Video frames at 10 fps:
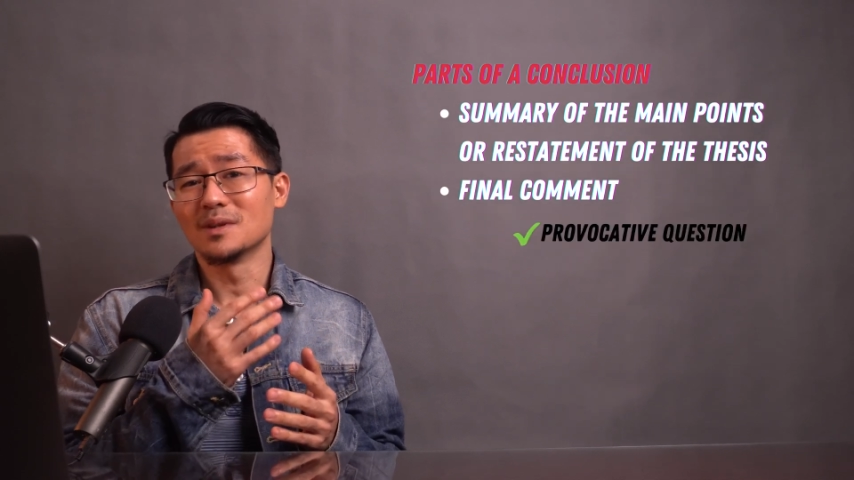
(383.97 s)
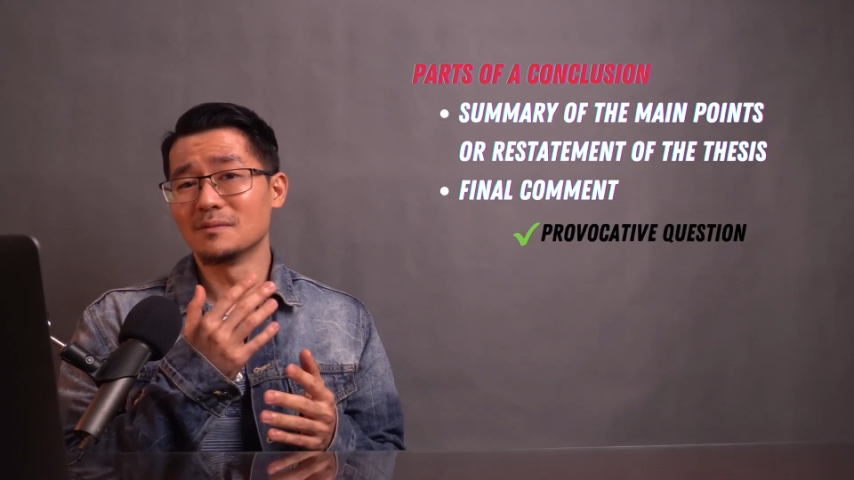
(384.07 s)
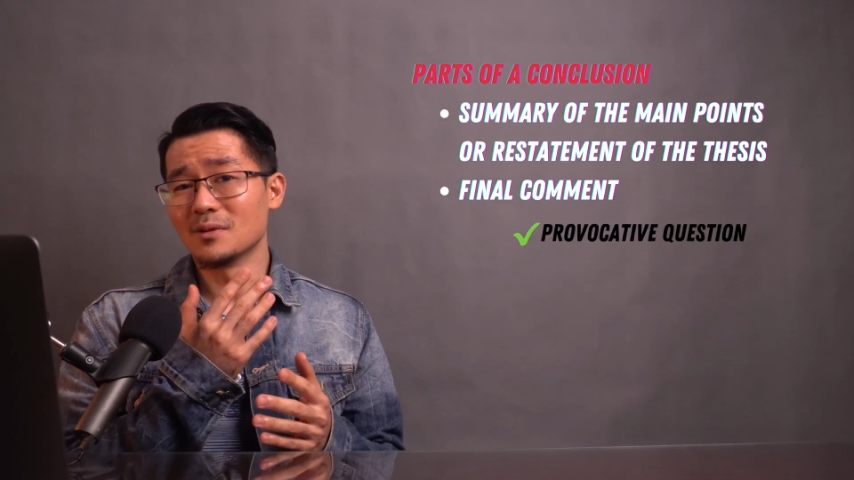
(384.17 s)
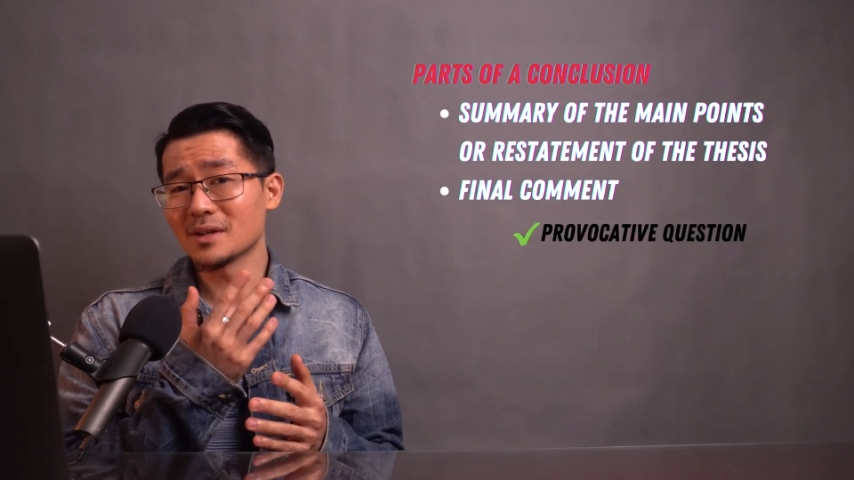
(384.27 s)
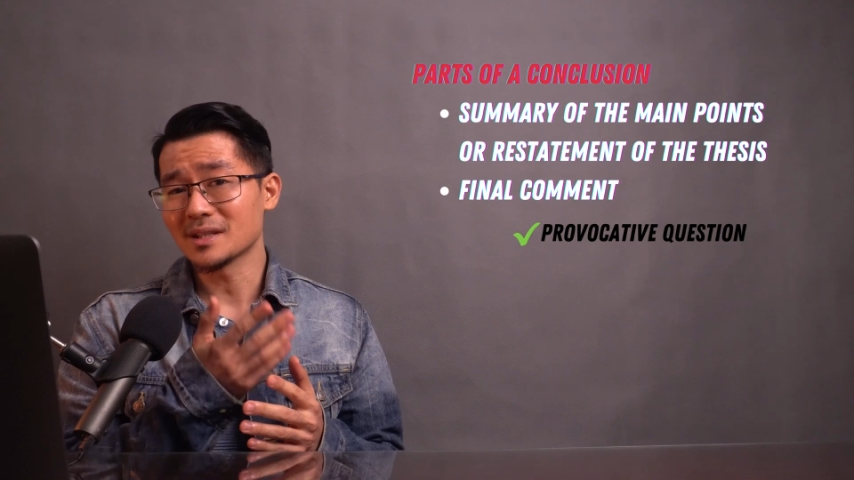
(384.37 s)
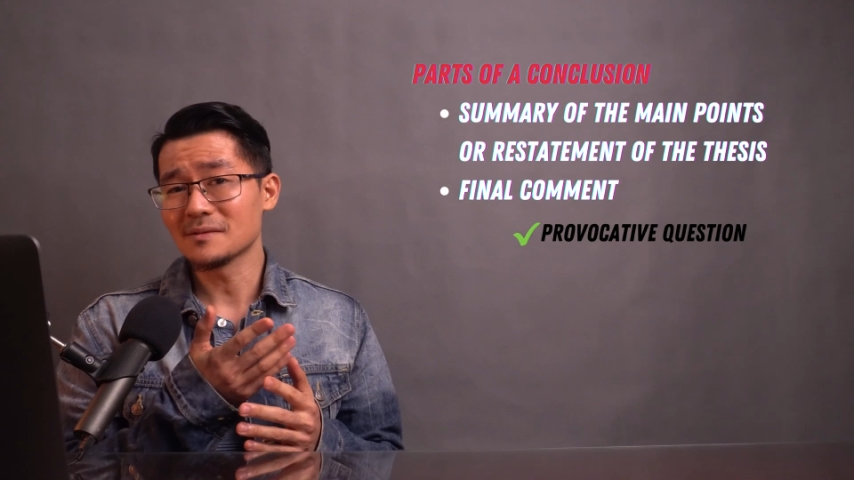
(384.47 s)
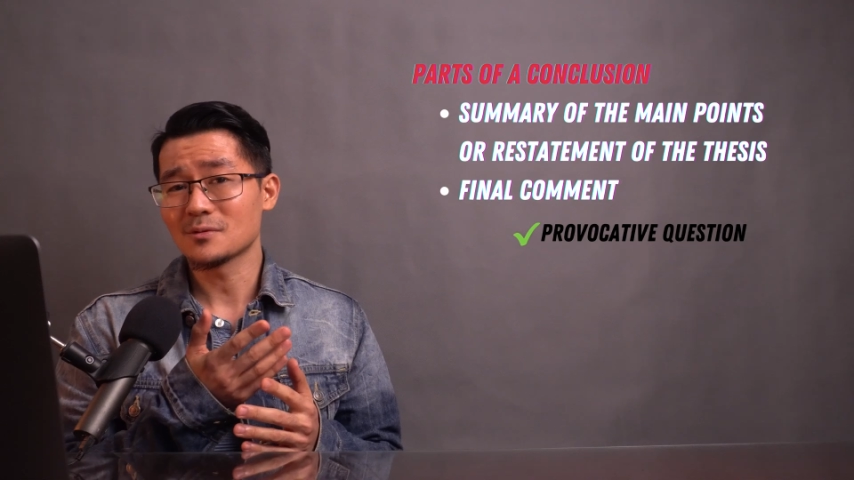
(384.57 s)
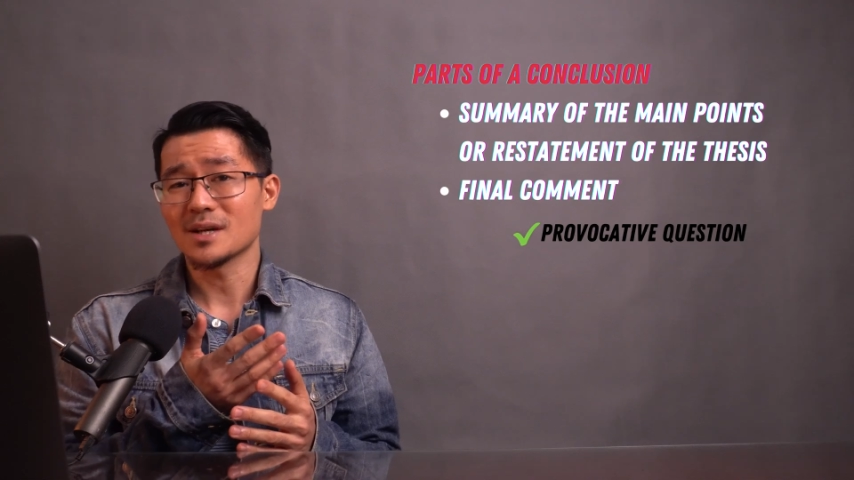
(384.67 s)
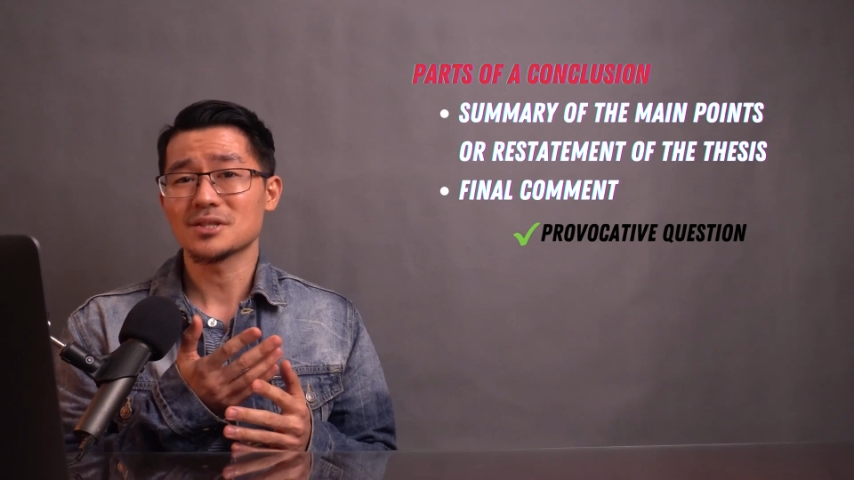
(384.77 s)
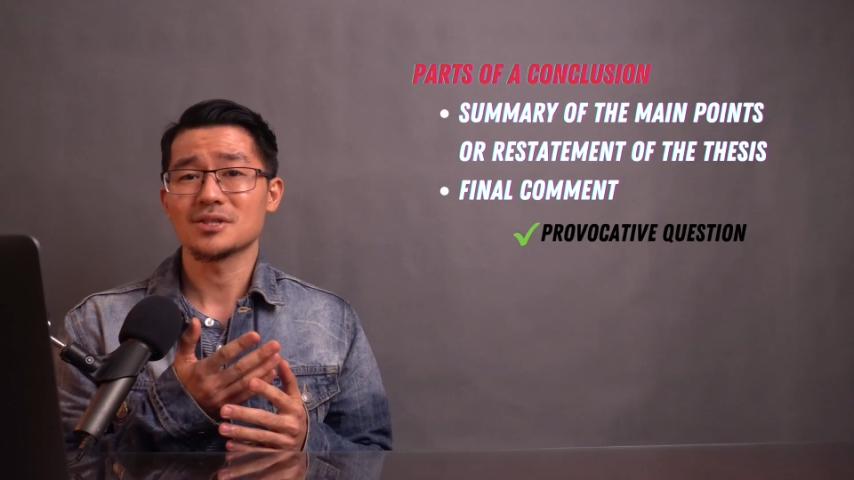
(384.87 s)

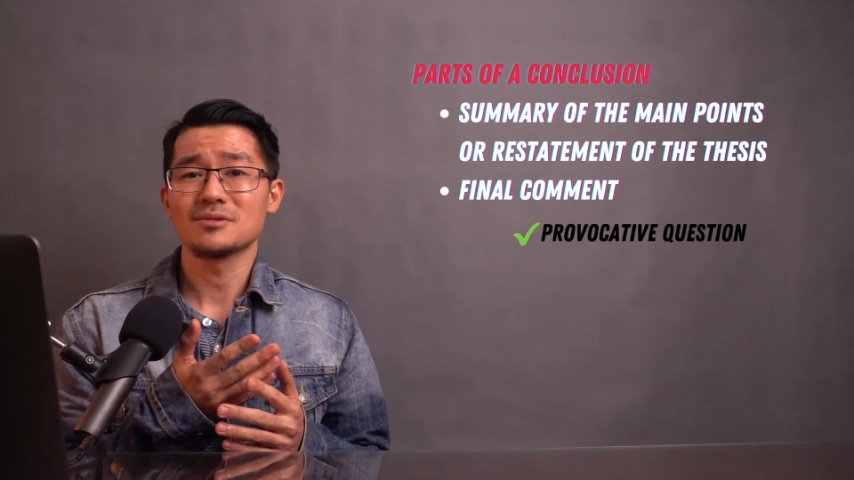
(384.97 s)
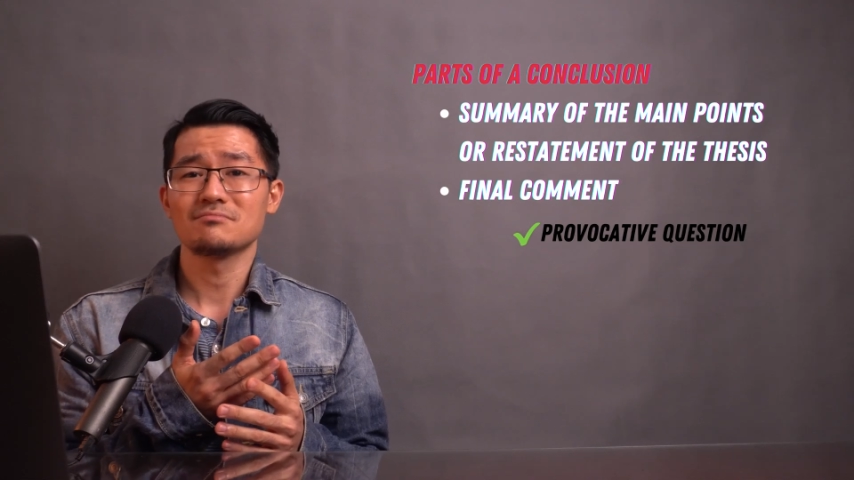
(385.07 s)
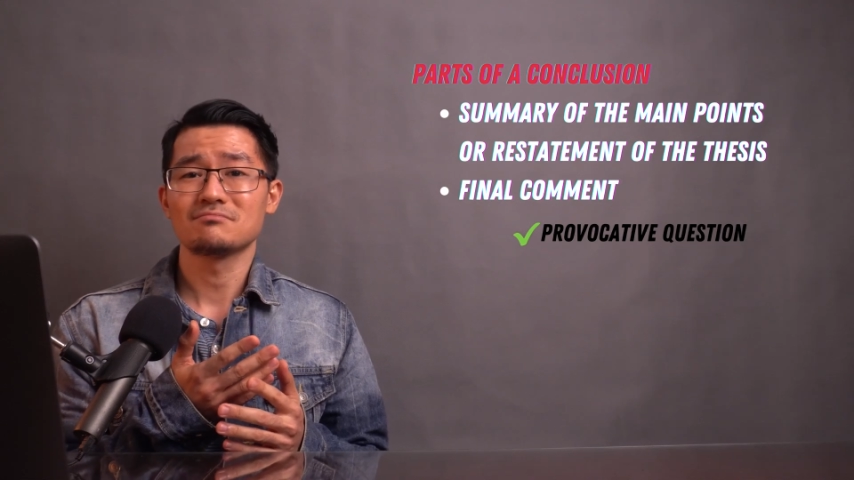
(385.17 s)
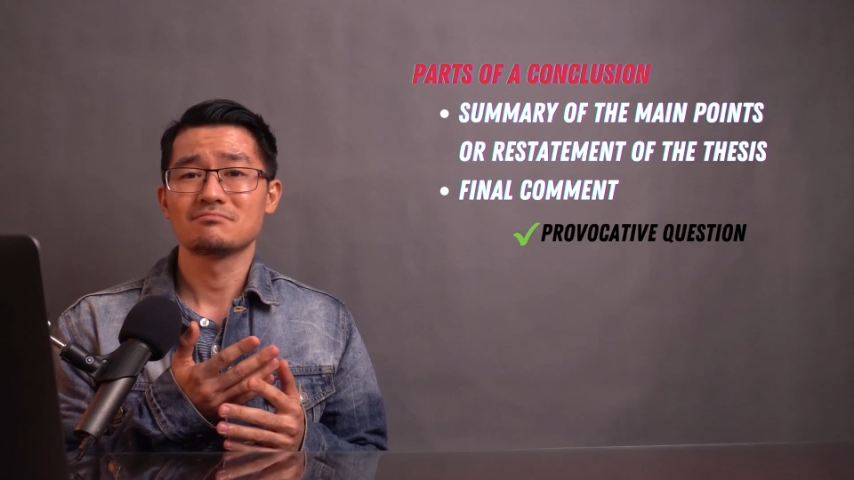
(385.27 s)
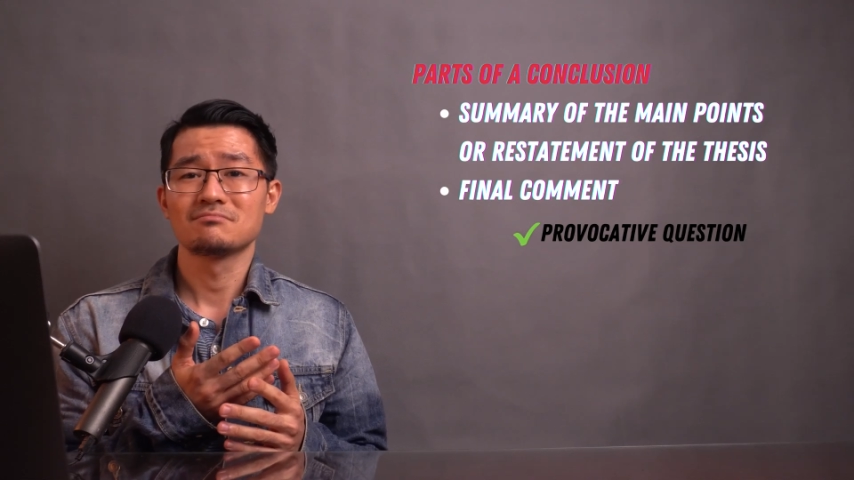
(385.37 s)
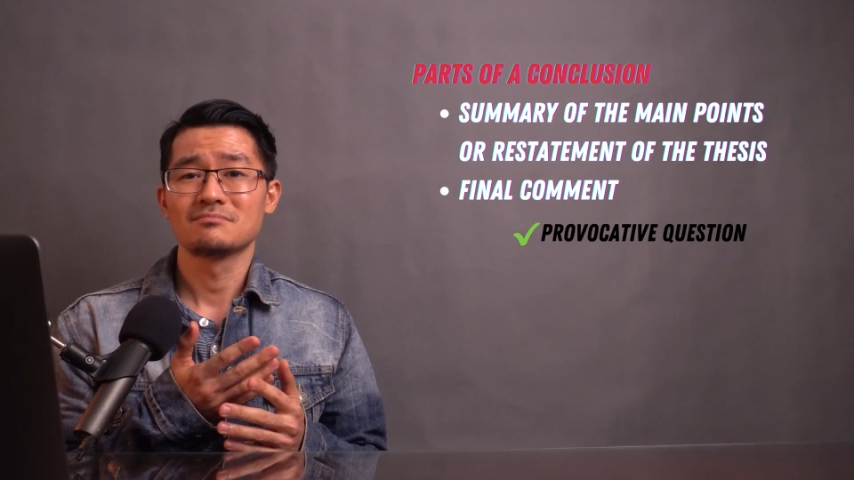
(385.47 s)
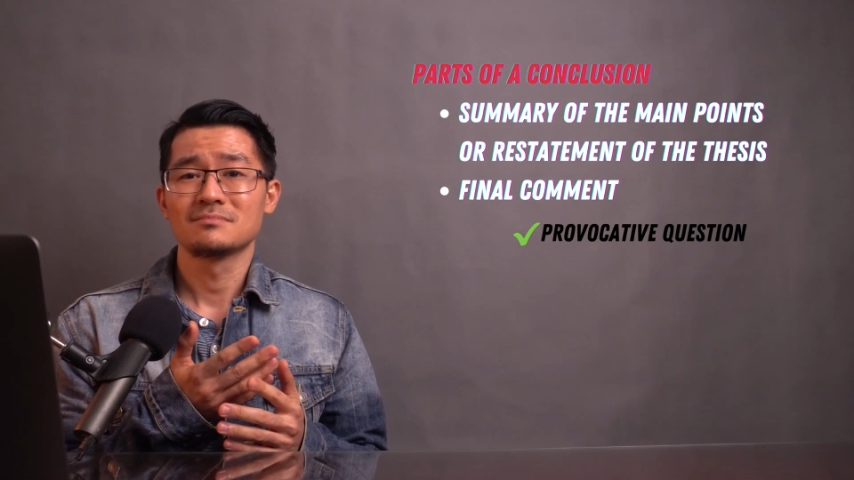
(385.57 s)
provocative question,